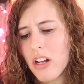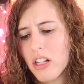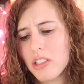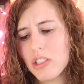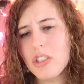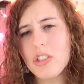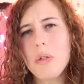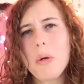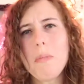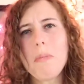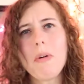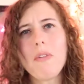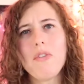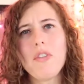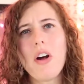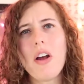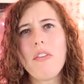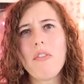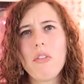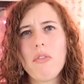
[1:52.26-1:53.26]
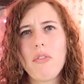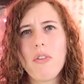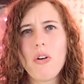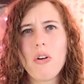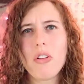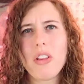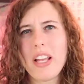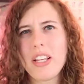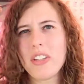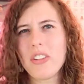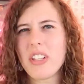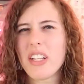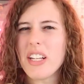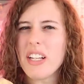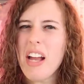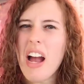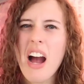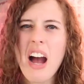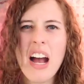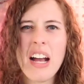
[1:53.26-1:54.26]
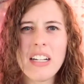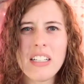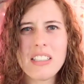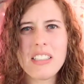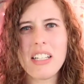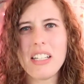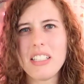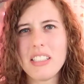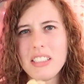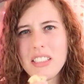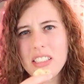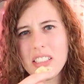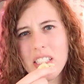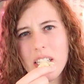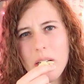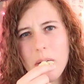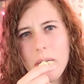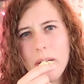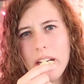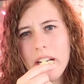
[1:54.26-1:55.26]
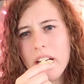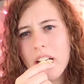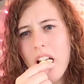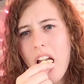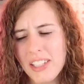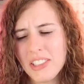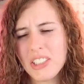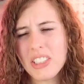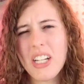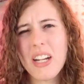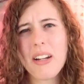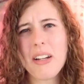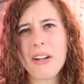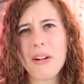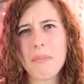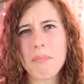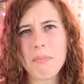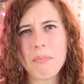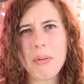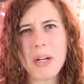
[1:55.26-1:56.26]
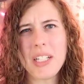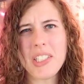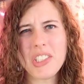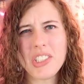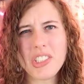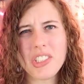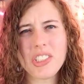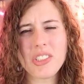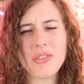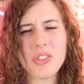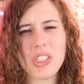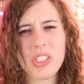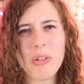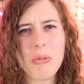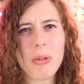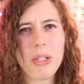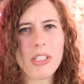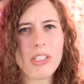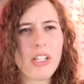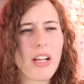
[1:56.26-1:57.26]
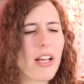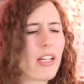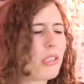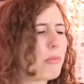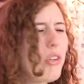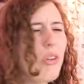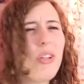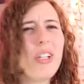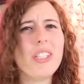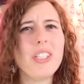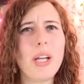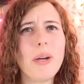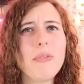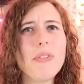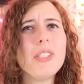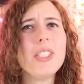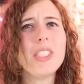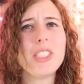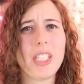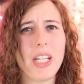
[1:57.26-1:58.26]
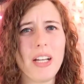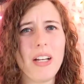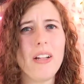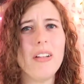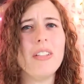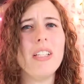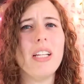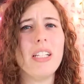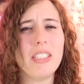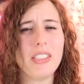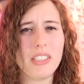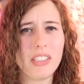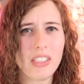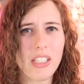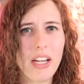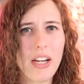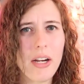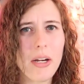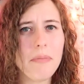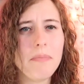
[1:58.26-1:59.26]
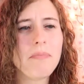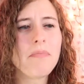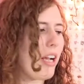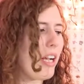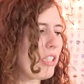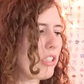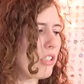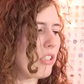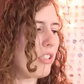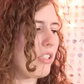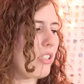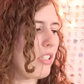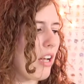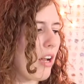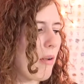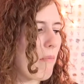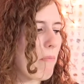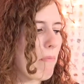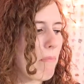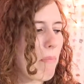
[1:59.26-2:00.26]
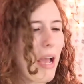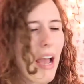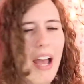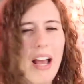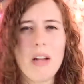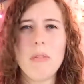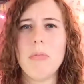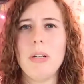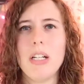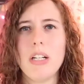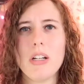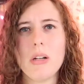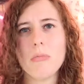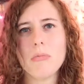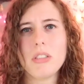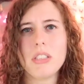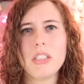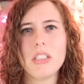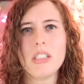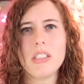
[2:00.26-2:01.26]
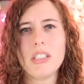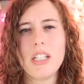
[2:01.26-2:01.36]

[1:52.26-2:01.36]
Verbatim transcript: are not super flavorful, like you can kind of taste the seaweed. It's not an abundance of seaweed taste. You could definitely tell that it's there. They're actually not bad when it comes to the